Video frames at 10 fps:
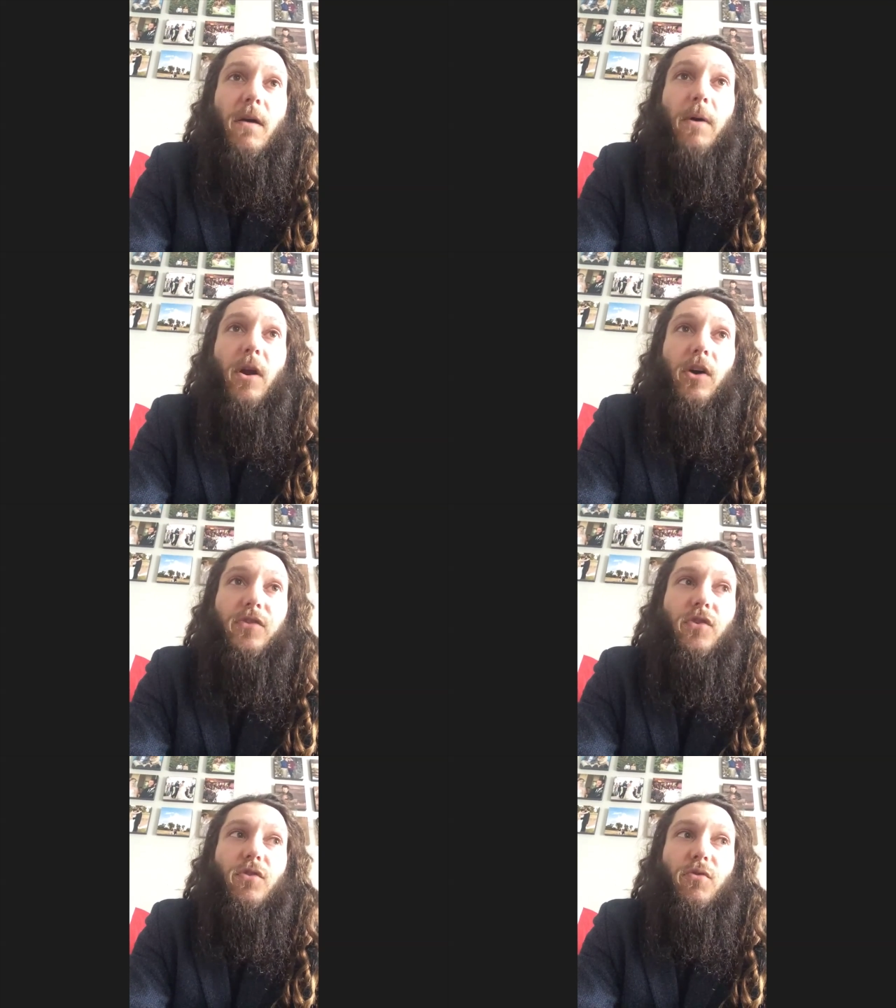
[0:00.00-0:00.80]
but
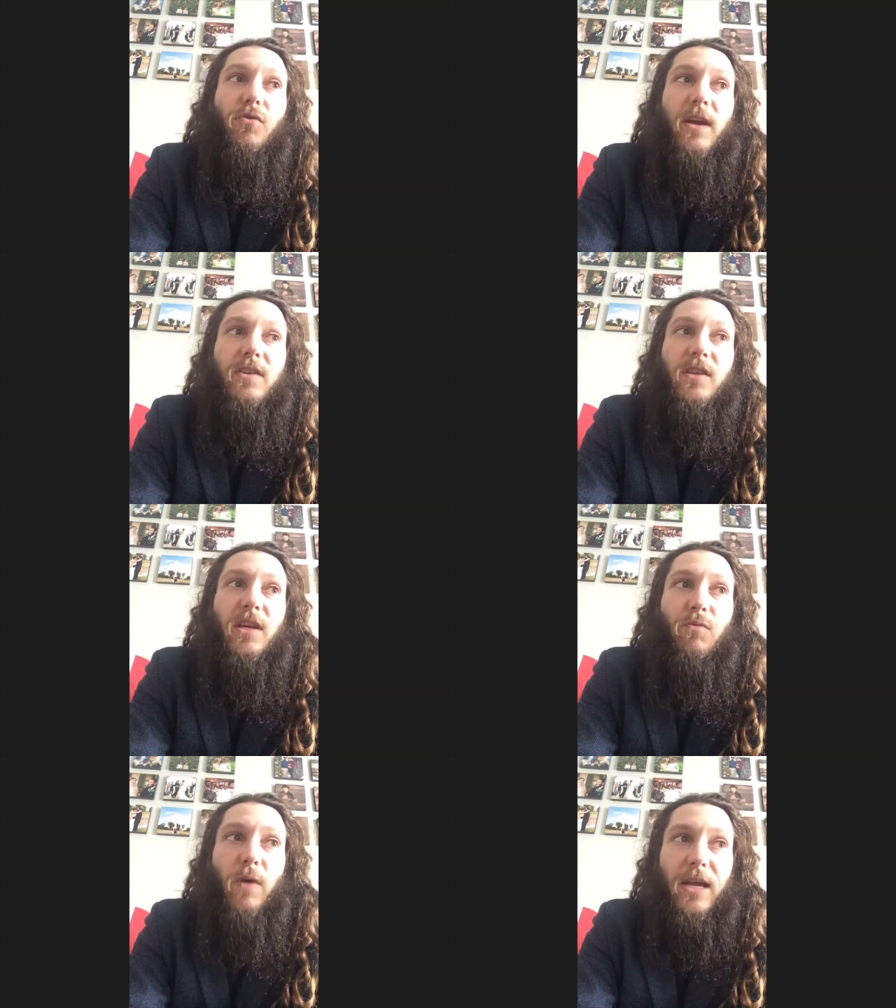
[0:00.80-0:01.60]
also the ways
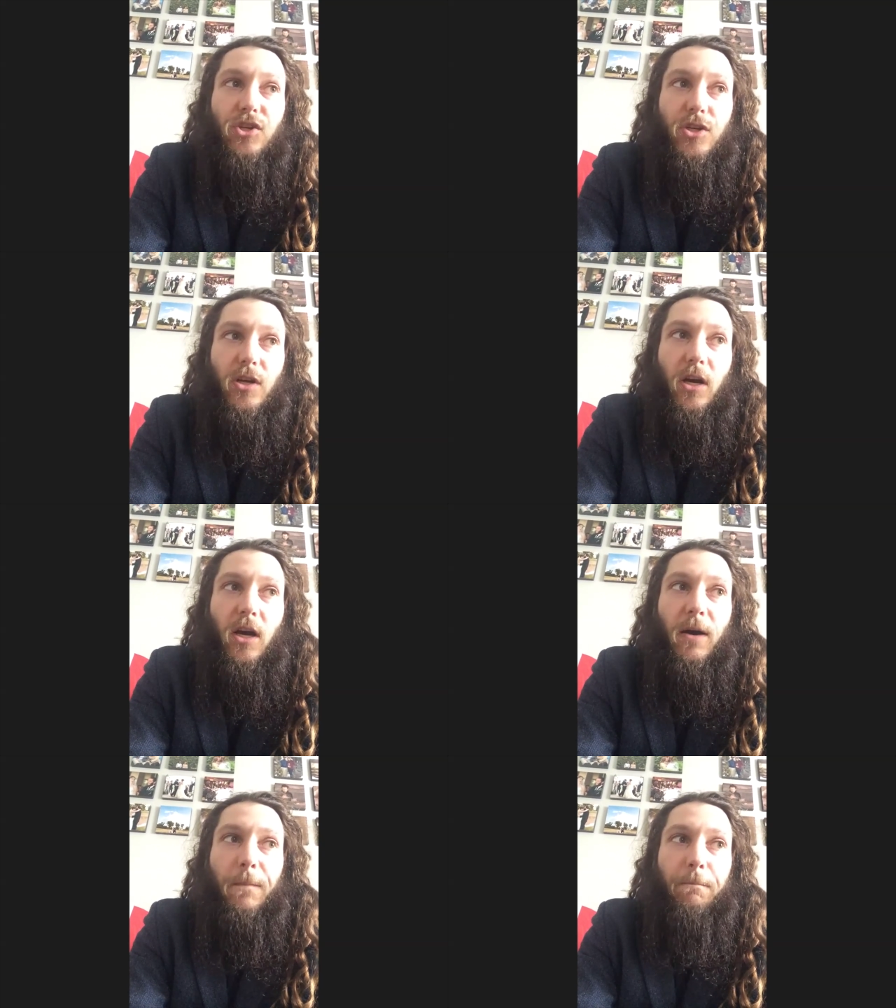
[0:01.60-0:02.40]
in which
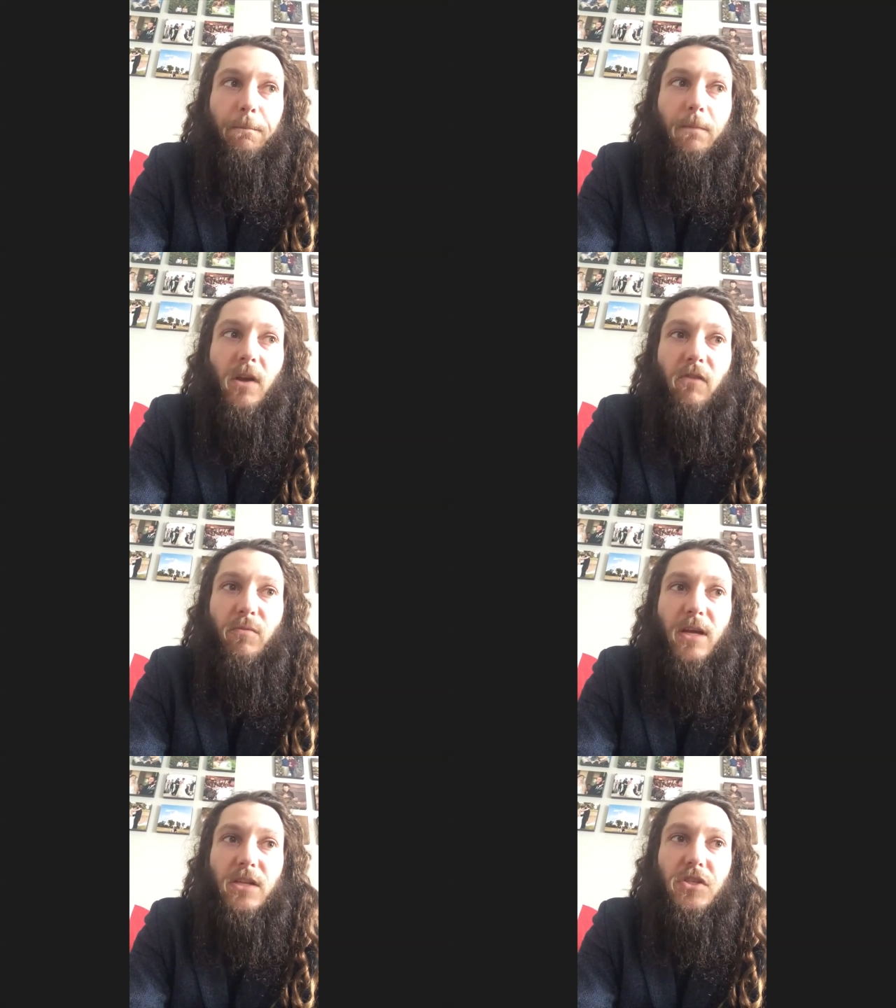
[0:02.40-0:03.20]
um,
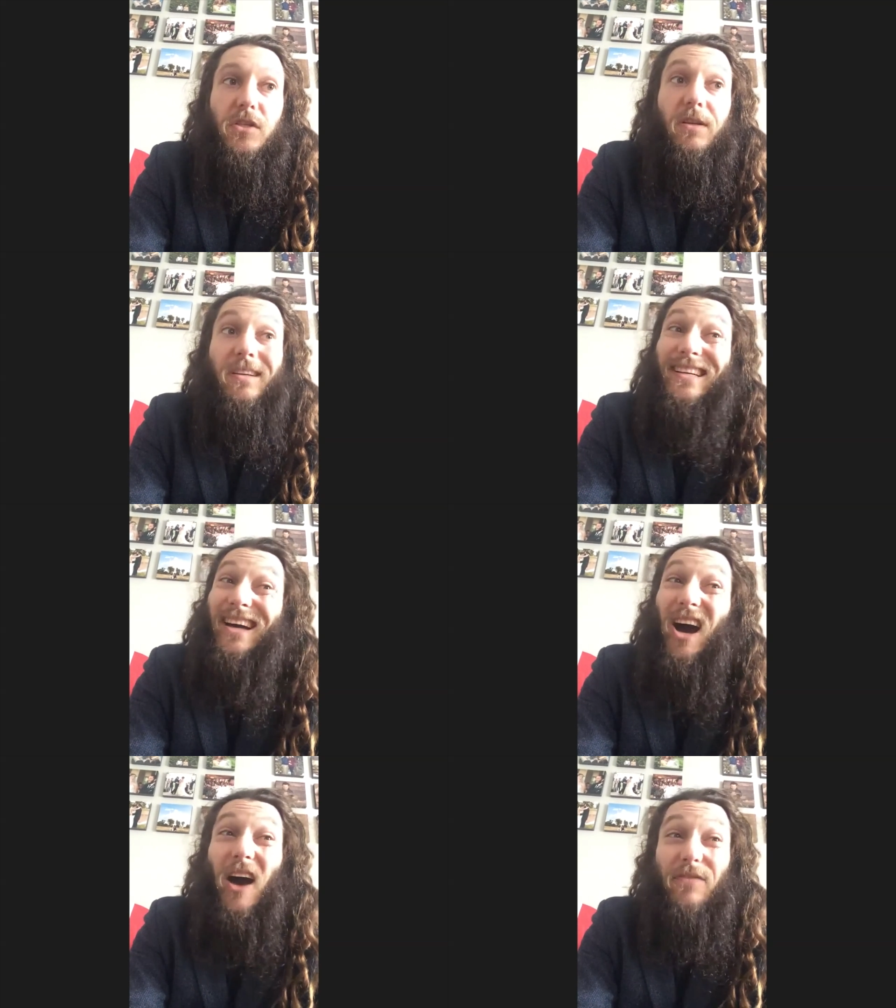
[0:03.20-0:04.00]
governments
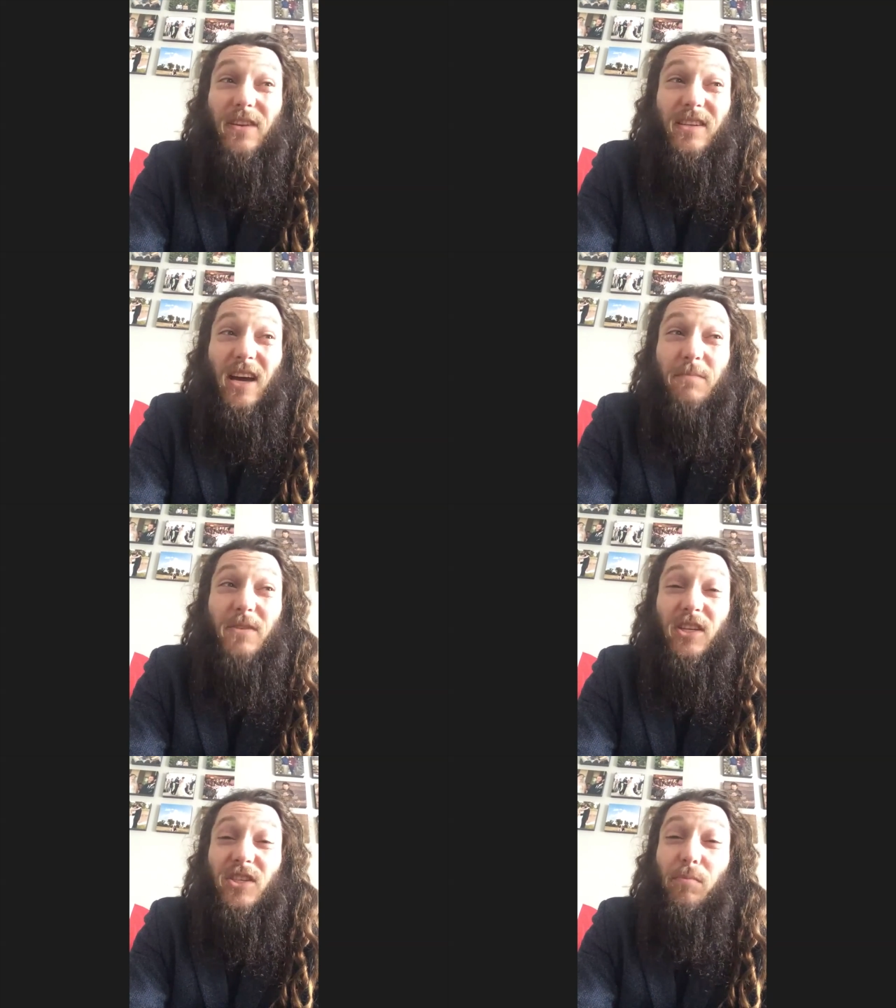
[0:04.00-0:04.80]
oftentimes
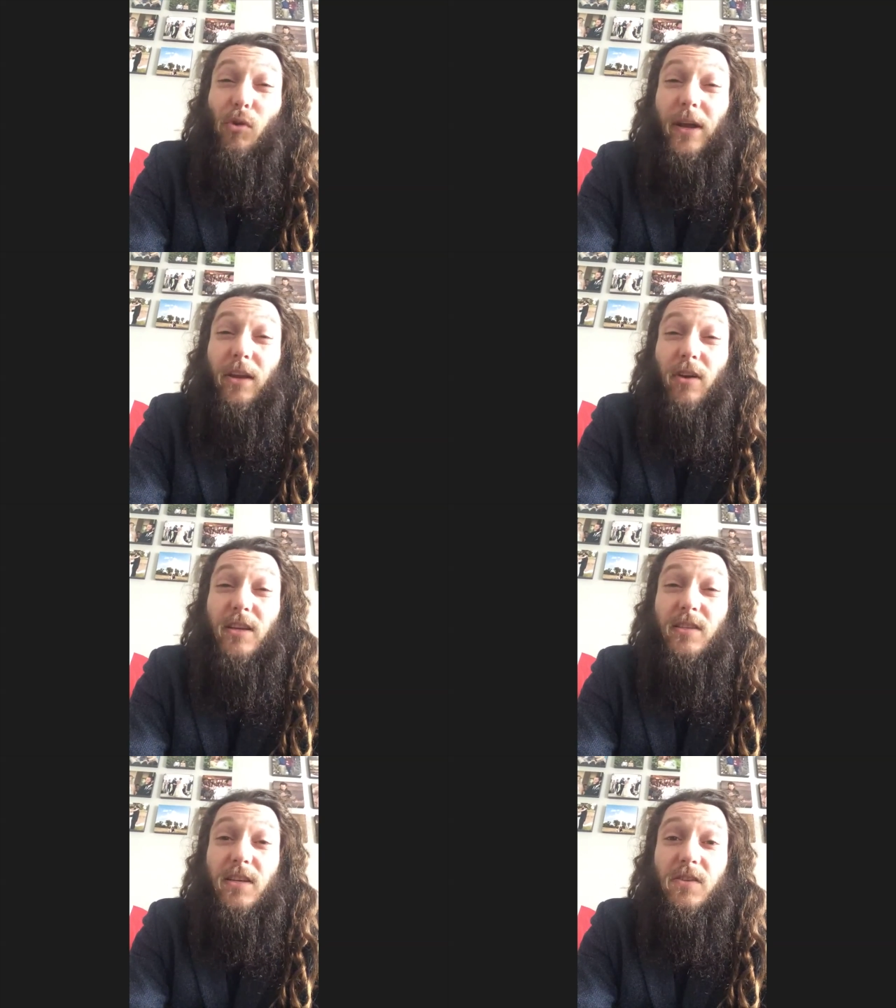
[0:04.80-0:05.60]
exploit
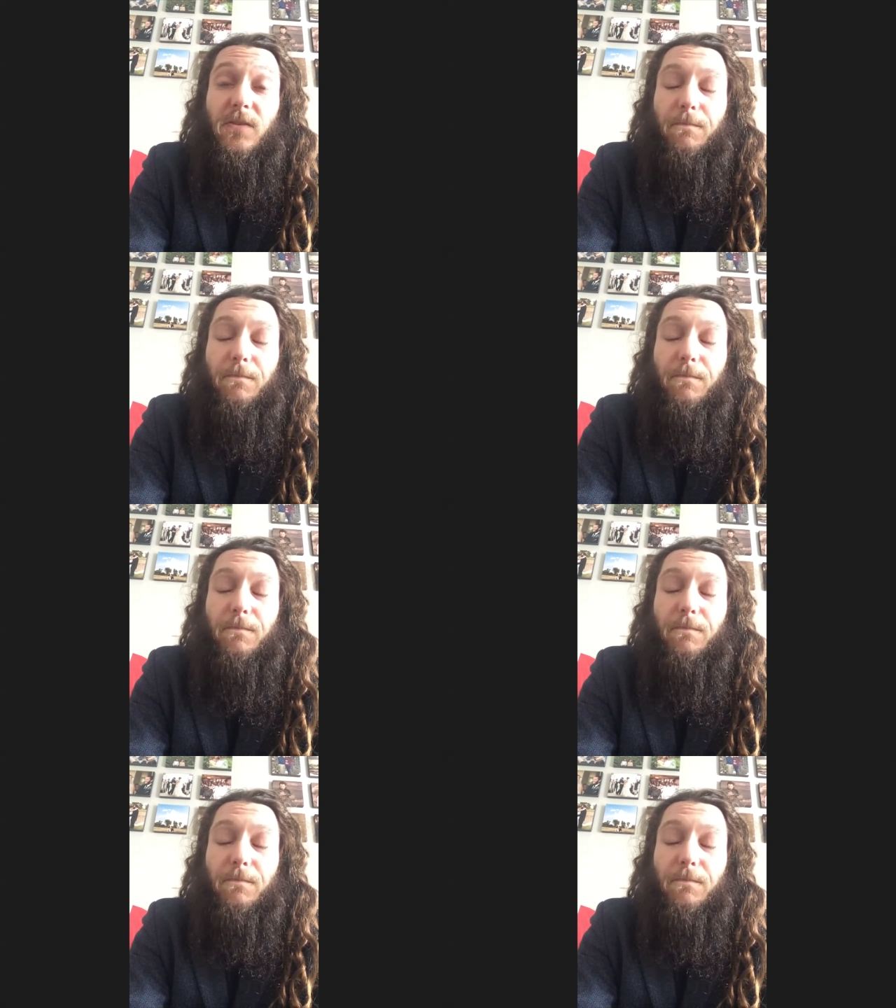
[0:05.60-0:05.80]
crises.